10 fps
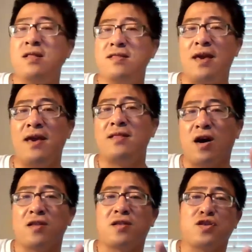then
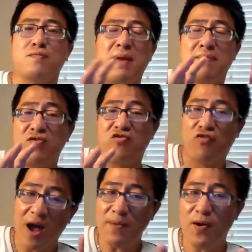auditors might be in
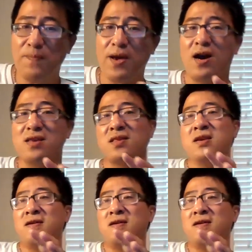trouble because